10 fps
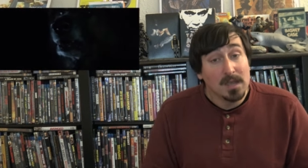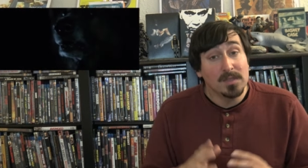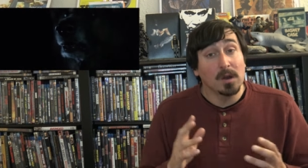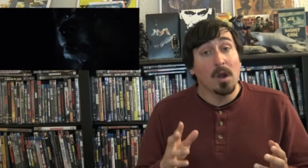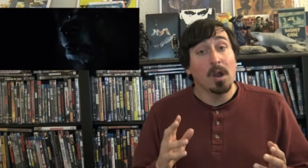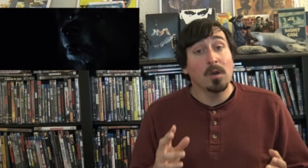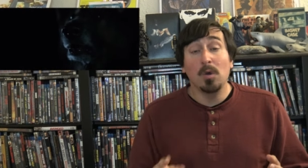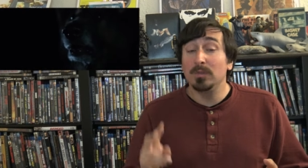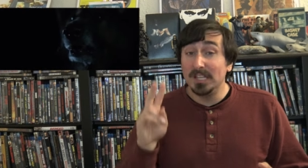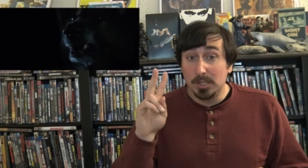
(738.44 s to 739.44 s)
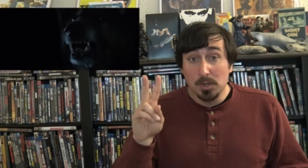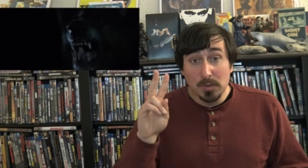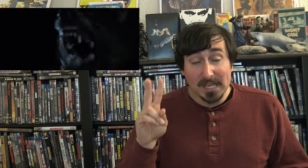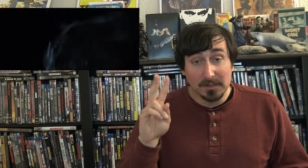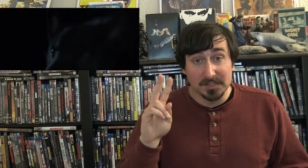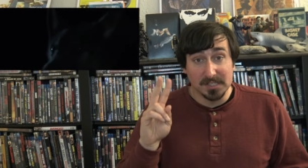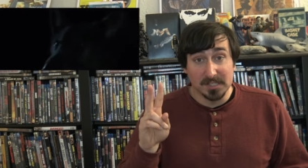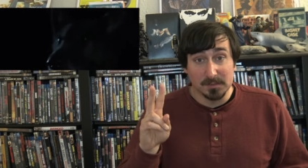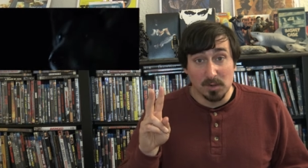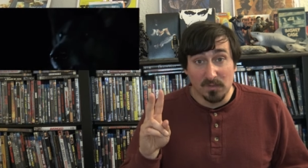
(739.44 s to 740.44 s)
There are only two kills in
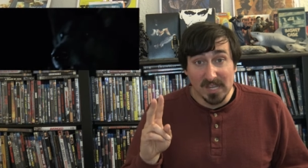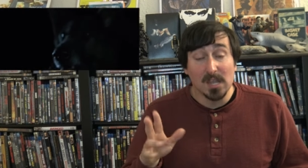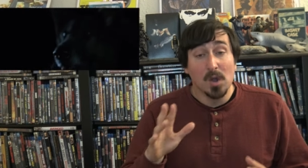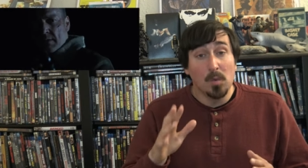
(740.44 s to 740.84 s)
this movie,